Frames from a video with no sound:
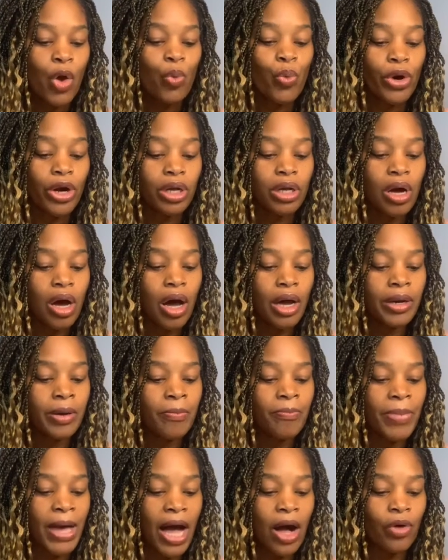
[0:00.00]
were gone
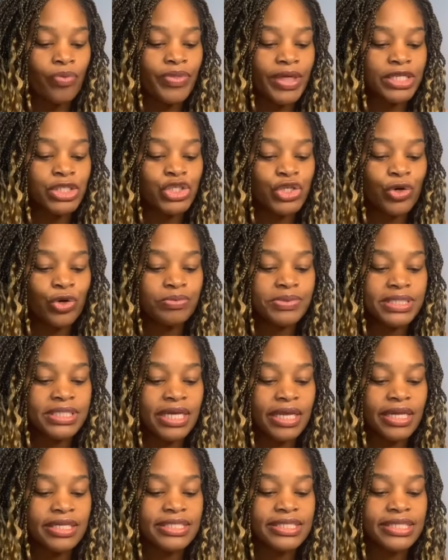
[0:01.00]
about, that Job
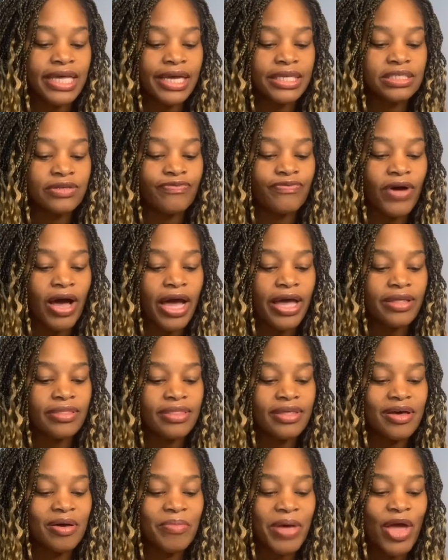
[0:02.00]
sent and
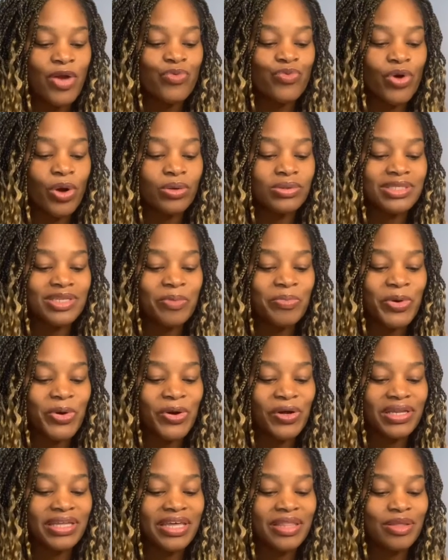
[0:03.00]
sanctified them, and rose up
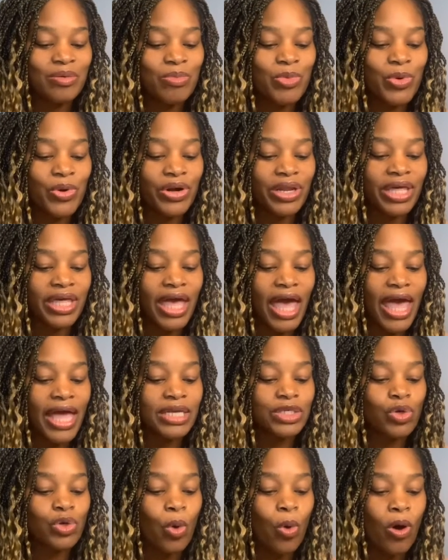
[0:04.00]
early in the morning
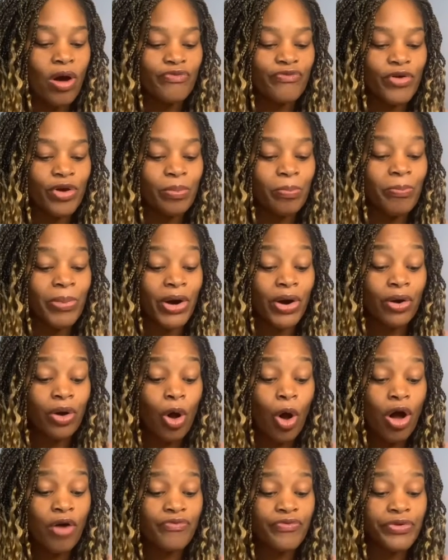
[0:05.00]
and offered burnt
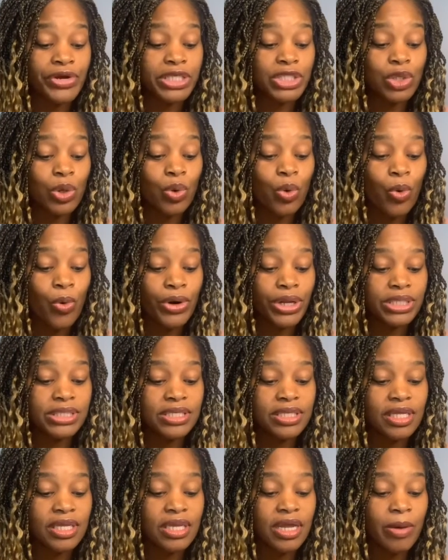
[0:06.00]
offerings according
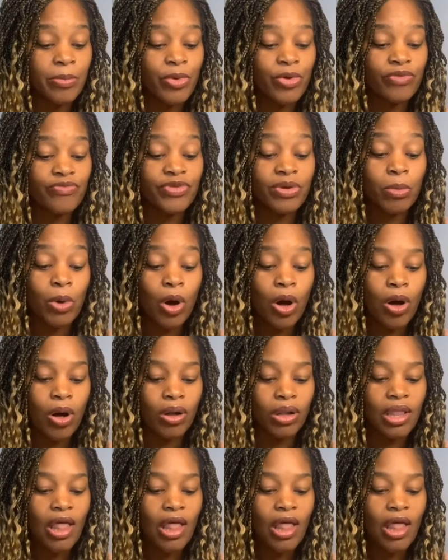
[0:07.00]
to the number of them all.